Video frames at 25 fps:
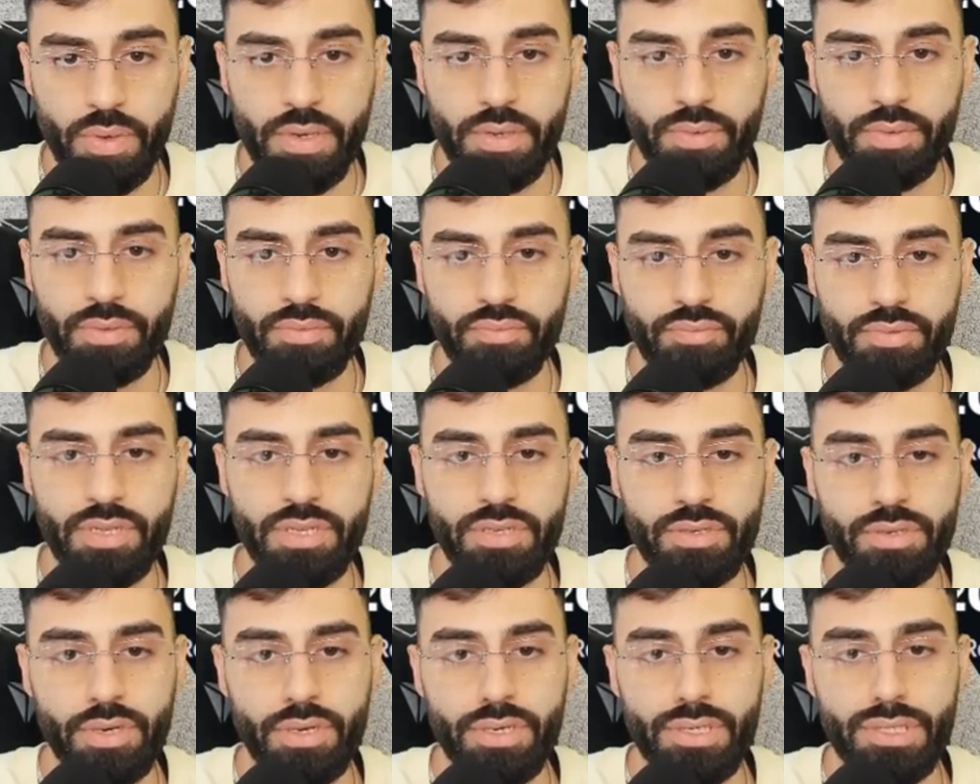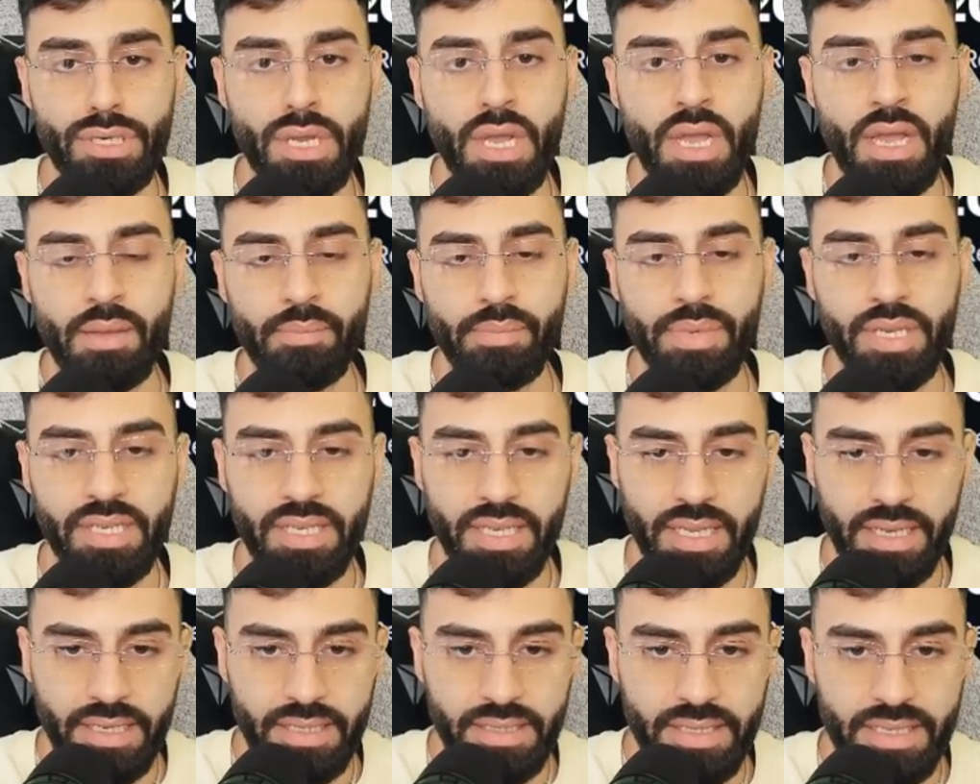with research,
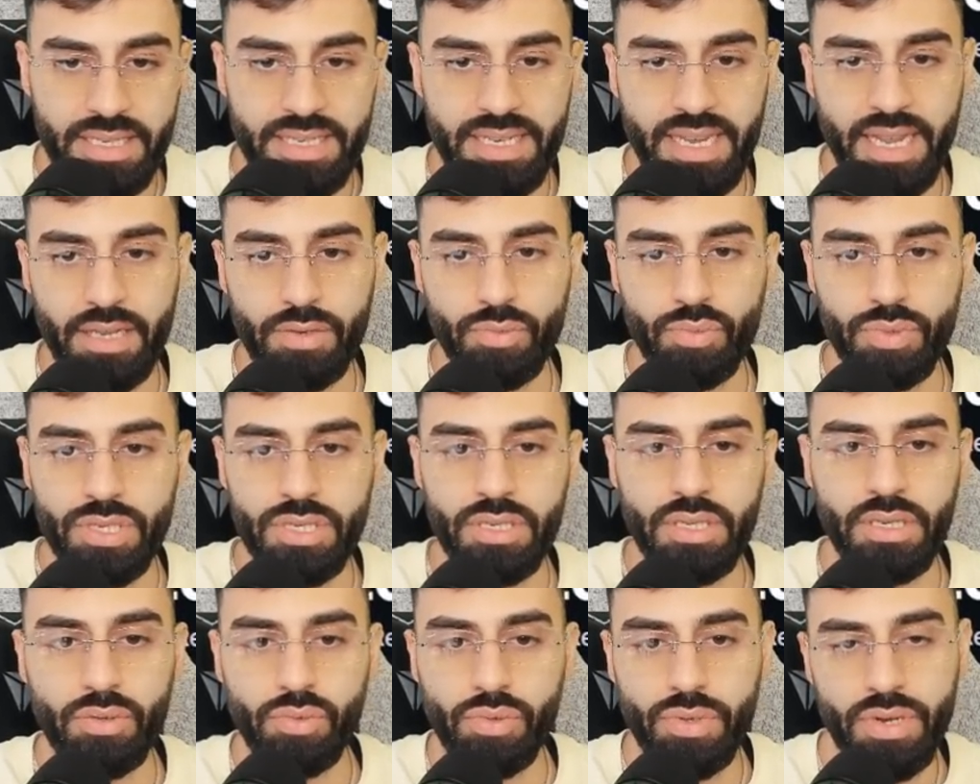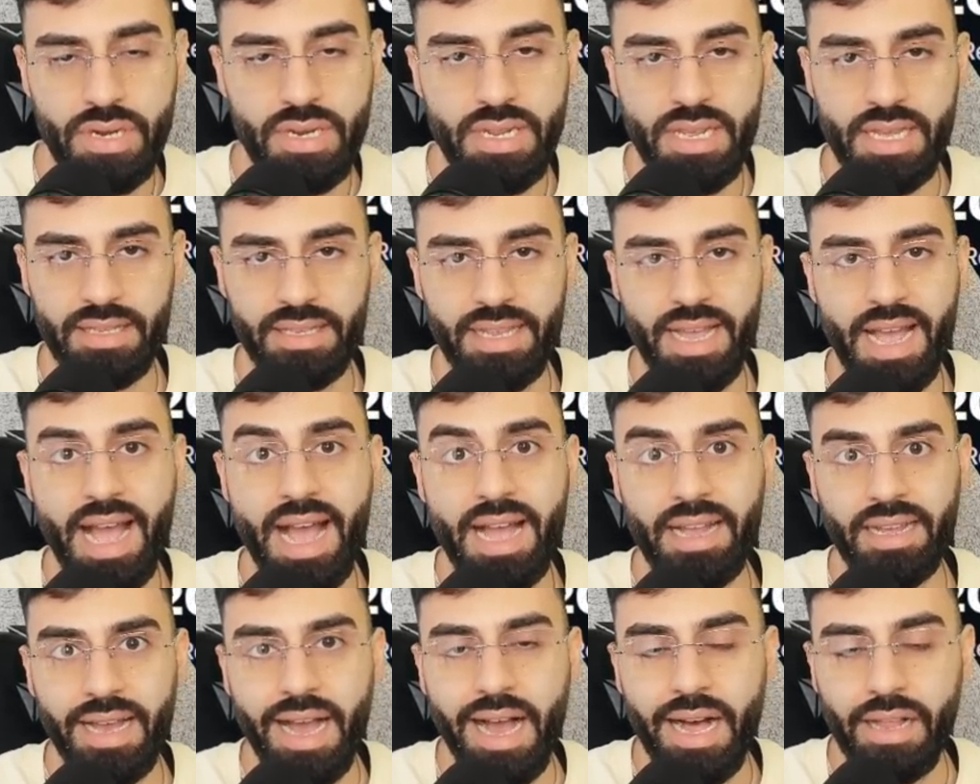beginning the sandwich liquidity
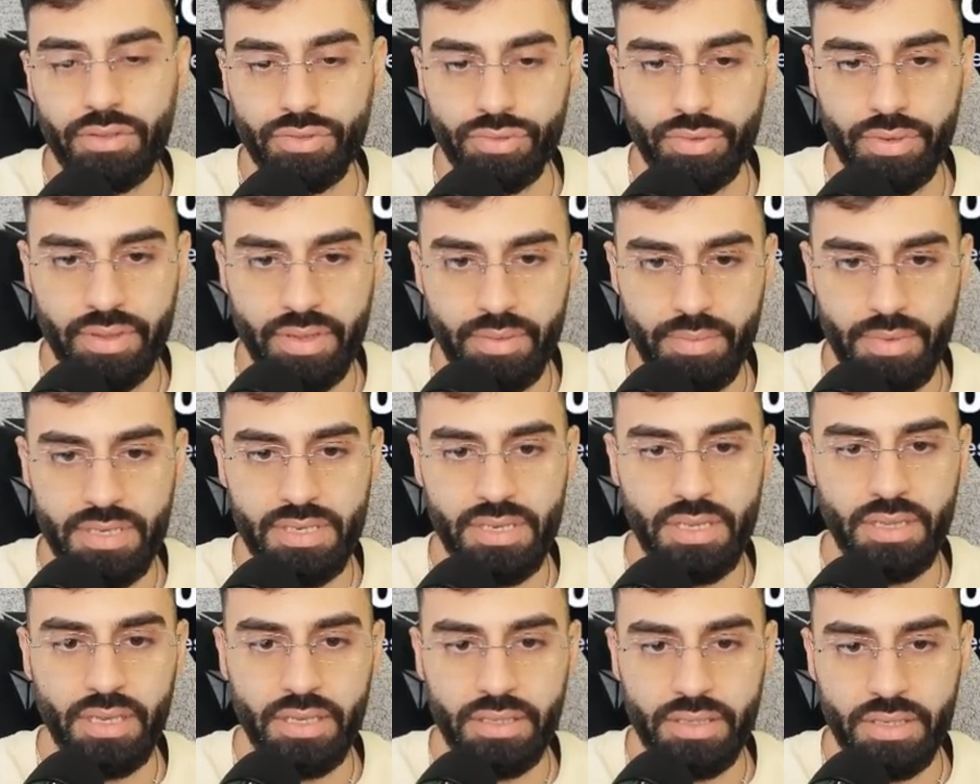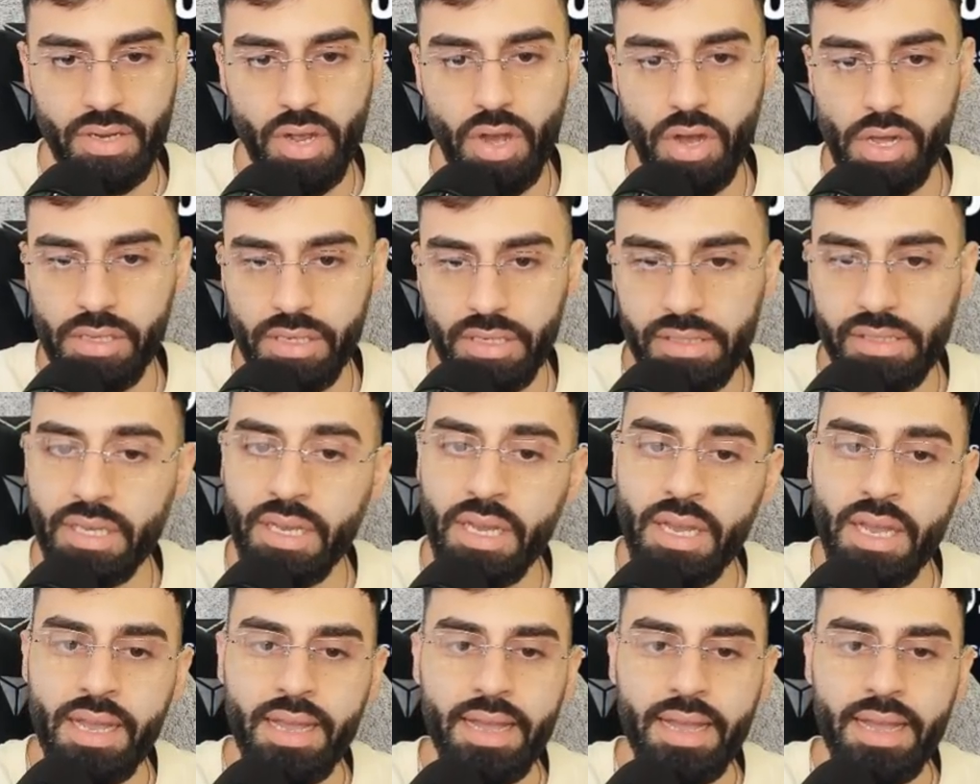attack algorithm, as they like to call it.